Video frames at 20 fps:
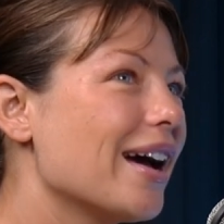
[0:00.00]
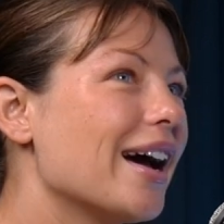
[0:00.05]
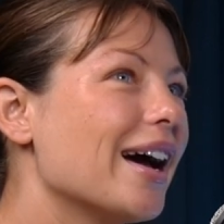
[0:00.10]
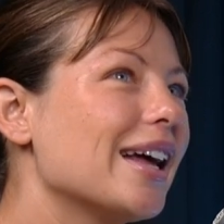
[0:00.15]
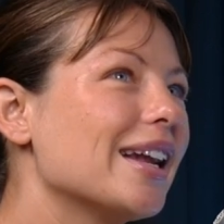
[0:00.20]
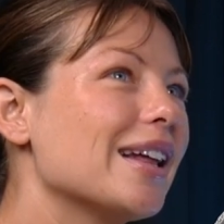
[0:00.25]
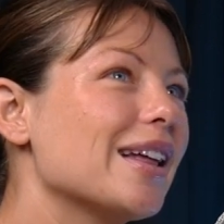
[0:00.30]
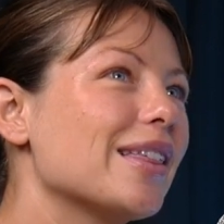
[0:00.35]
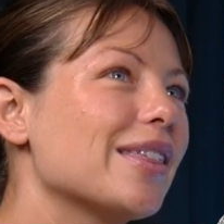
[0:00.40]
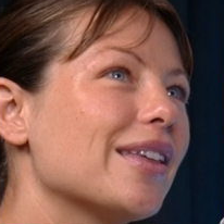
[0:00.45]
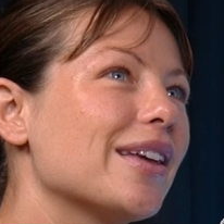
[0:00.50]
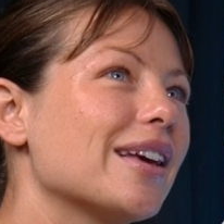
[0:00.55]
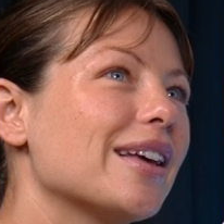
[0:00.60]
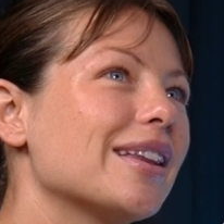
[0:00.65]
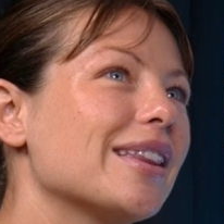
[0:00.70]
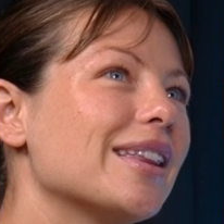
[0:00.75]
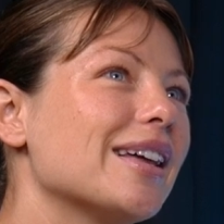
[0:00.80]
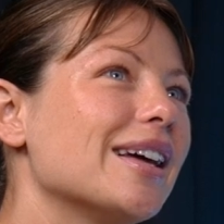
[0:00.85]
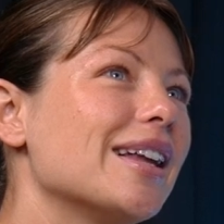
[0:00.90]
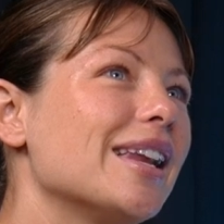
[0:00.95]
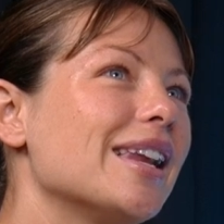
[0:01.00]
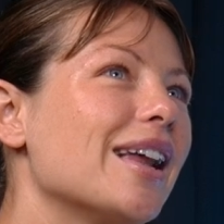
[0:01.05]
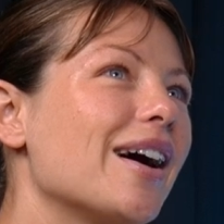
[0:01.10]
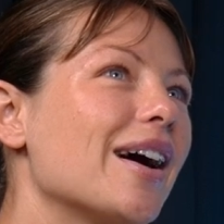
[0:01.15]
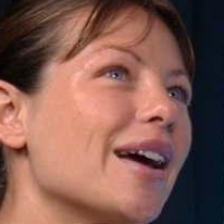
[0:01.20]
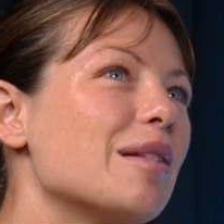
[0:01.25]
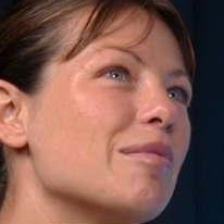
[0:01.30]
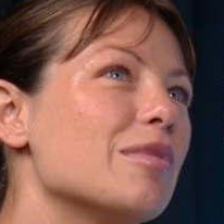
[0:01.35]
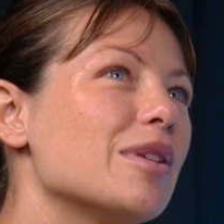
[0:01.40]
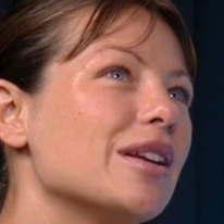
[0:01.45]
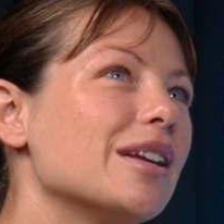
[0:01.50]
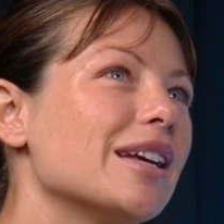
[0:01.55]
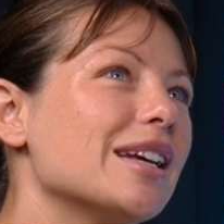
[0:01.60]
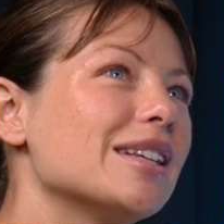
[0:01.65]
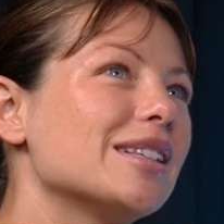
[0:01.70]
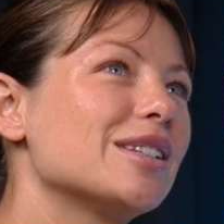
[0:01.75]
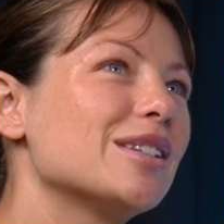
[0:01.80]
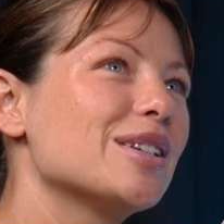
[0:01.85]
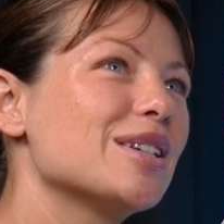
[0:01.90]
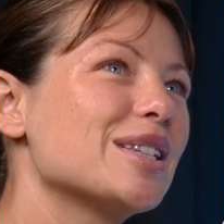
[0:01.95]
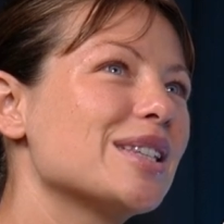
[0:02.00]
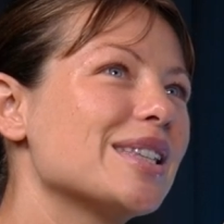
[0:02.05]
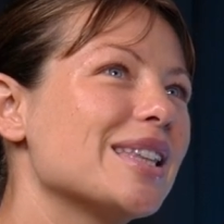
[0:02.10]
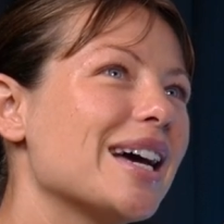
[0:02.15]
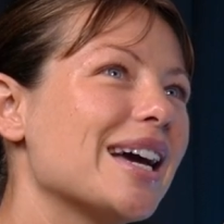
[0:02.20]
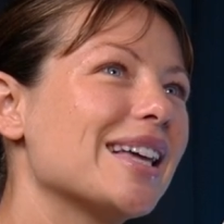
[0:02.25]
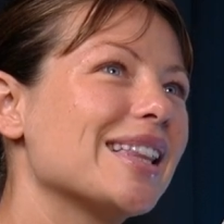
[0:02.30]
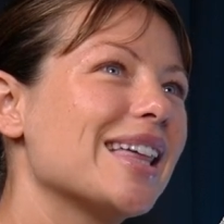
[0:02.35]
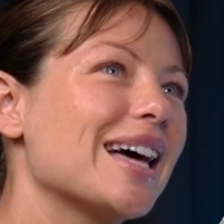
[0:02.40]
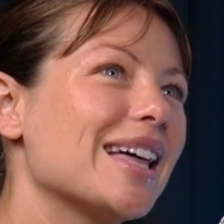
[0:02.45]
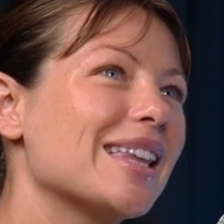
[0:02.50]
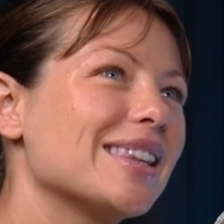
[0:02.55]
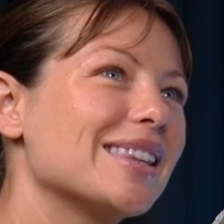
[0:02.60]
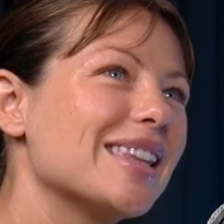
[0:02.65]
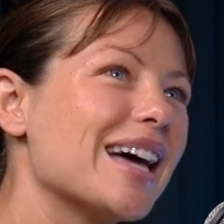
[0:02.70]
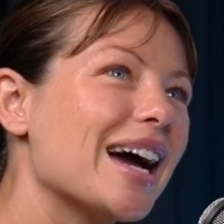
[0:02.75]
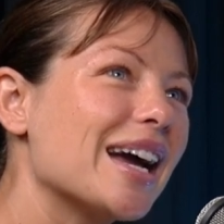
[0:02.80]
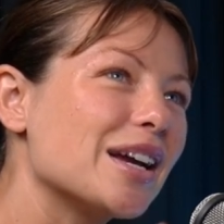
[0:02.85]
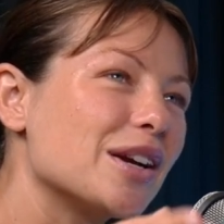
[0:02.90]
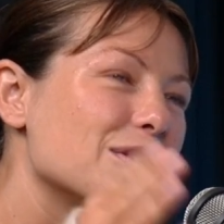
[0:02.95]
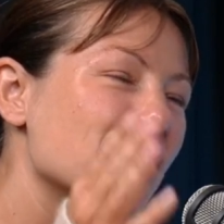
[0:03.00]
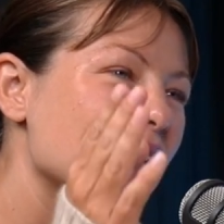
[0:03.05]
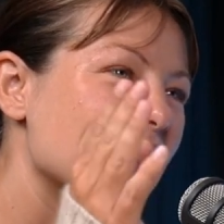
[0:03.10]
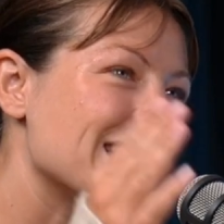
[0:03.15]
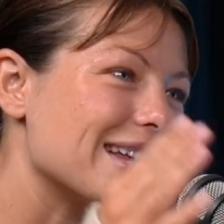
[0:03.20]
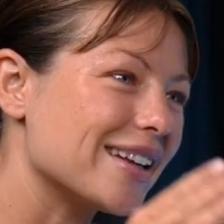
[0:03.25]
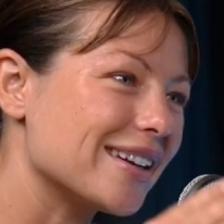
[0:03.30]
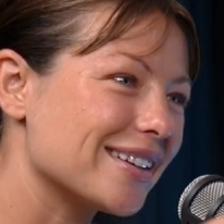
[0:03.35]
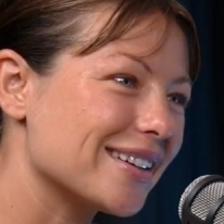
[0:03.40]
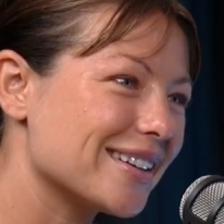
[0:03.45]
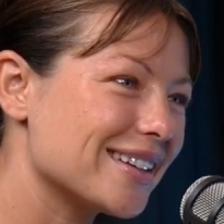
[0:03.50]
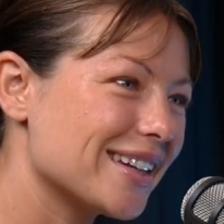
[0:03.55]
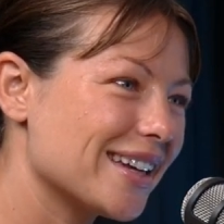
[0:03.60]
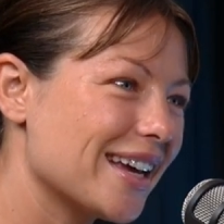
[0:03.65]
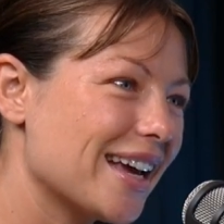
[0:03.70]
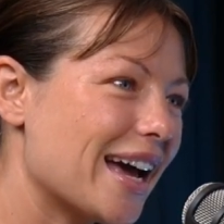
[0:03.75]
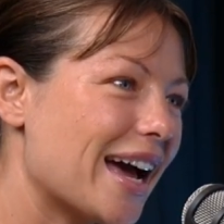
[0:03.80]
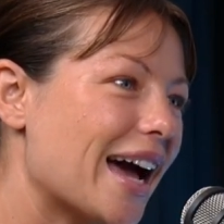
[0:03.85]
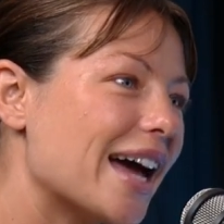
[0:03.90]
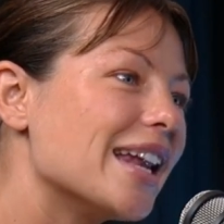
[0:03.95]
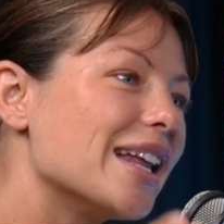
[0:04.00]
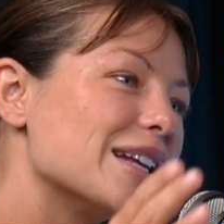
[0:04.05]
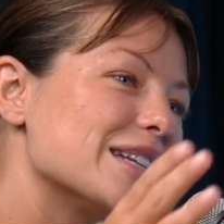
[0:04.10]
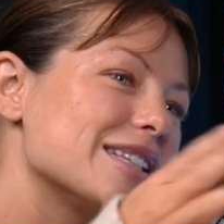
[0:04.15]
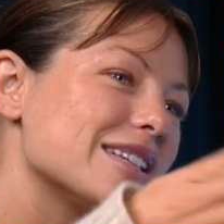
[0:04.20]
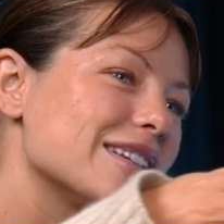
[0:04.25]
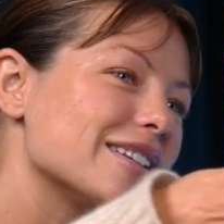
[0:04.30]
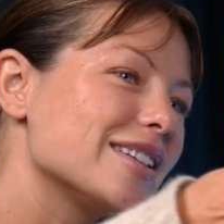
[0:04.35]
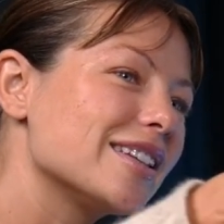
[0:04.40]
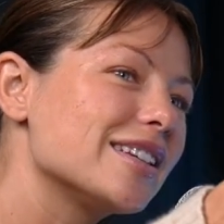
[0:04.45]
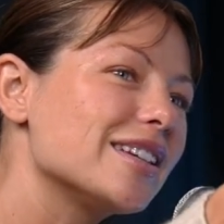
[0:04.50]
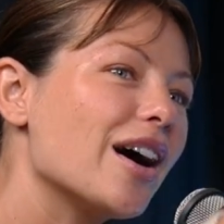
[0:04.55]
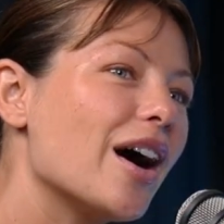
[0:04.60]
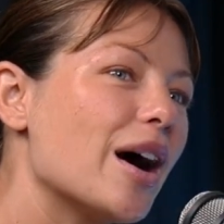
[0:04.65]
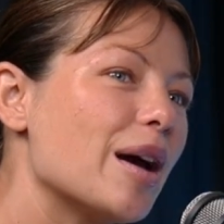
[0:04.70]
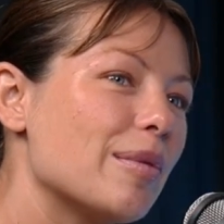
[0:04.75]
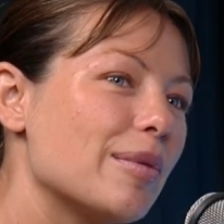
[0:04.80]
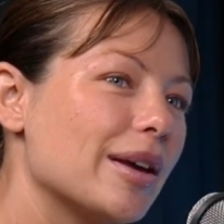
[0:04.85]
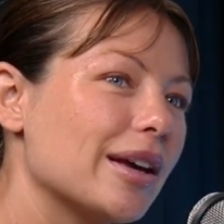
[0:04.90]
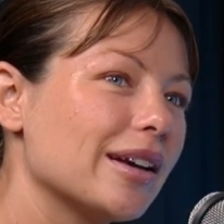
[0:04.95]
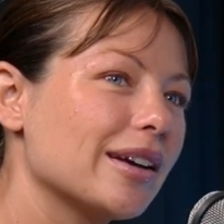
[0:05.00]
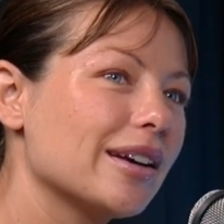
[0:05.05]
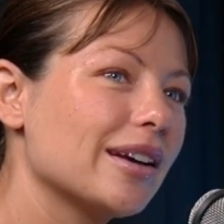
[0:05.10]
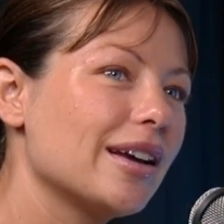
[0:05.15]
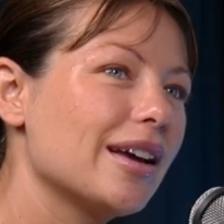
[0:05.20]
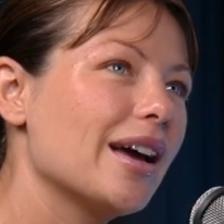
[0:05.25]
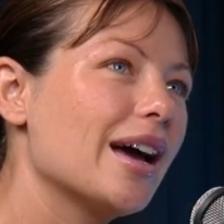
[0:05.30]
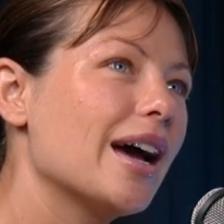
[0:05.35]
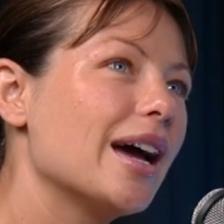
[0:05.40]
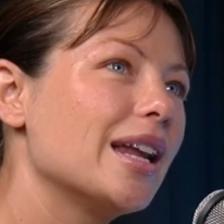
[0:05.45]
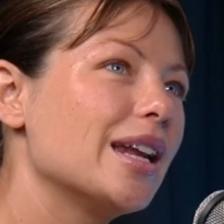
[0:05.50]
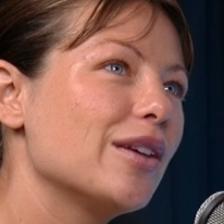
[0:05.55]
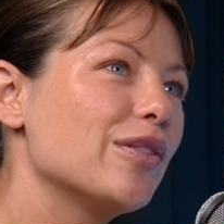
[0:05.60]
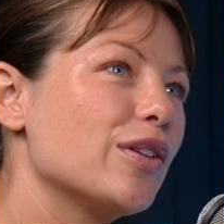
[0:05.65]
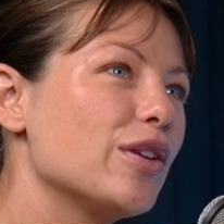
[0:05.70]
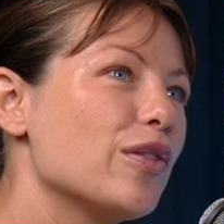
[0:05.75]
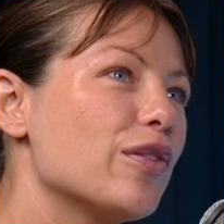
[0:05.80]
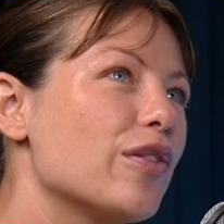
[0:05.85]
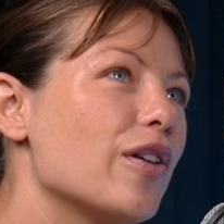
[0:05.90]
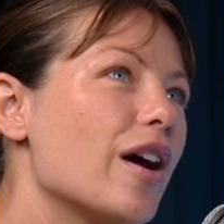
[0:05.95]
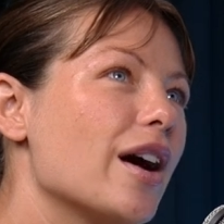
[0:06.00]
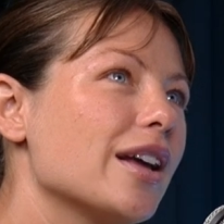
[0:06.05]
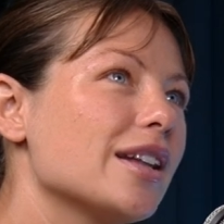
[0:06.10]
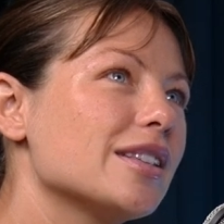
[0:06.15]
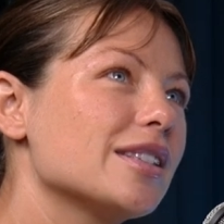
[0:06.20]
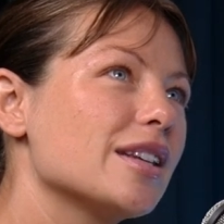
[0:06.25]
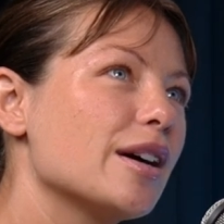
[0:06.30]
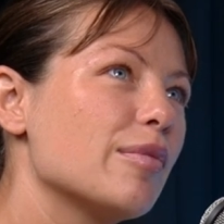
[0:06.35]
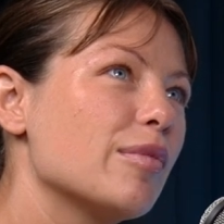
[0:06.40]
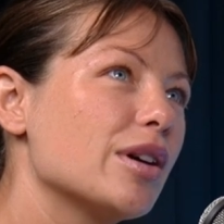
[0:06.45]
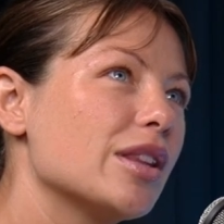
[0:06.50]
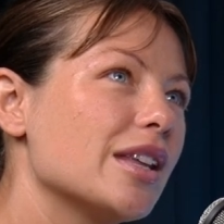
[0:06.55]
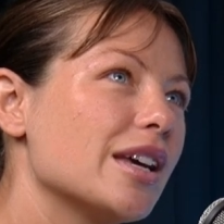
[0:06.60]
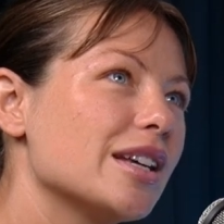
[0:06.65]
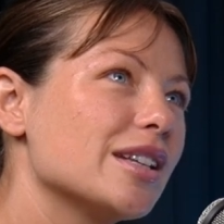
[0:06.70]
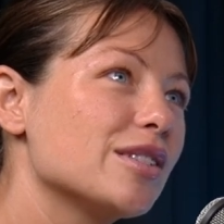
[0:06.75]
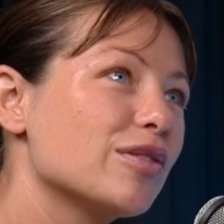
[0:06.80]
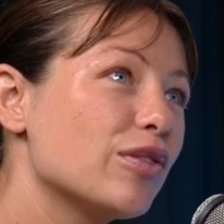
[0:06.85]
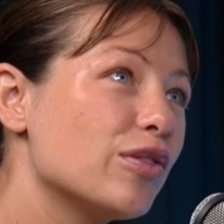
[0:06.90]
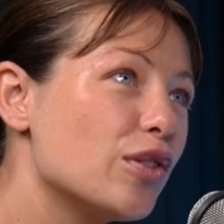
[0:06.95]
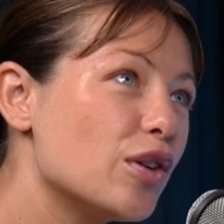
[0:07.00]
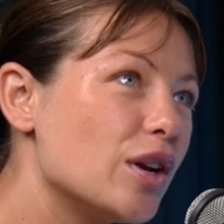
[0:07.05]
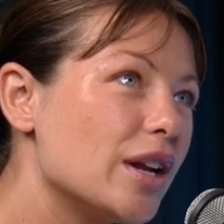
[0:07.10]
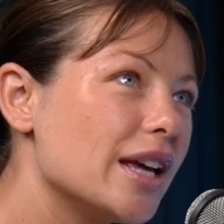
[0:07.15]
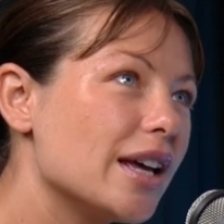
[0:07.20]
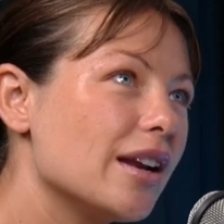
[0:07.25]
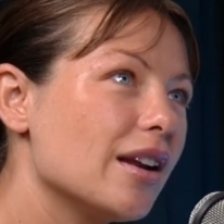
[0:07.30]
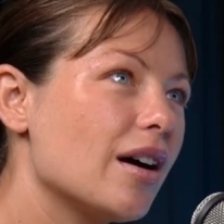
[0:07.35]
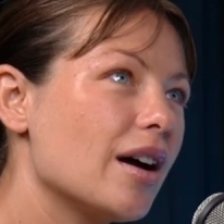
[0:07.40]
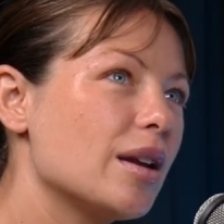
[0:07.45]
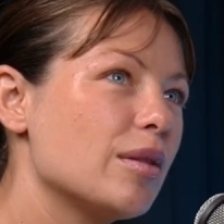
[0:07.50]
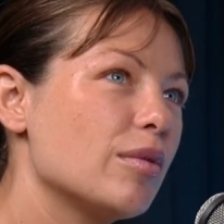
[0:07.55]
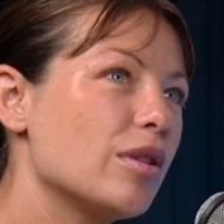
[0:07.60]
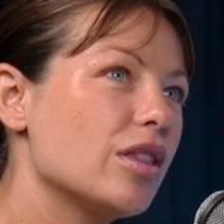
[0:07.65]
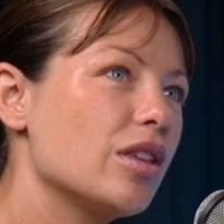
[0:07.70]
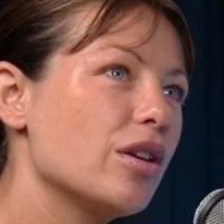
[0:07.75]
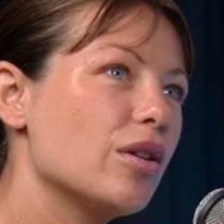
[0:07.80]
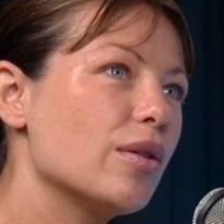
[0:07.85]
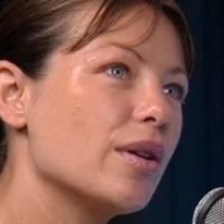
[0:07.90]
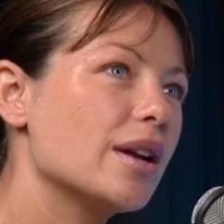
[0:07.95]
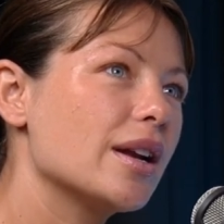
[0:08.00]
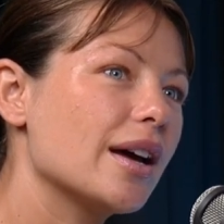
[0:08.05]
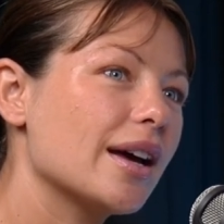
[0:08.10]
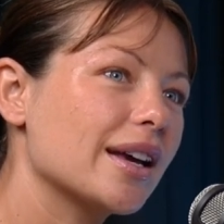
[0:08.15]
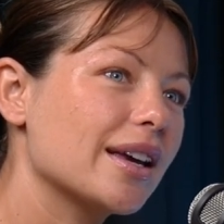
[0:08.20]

And I think that alignment is just like that ingredient, and it's just the timing. And if you find someone that is fully aligned with you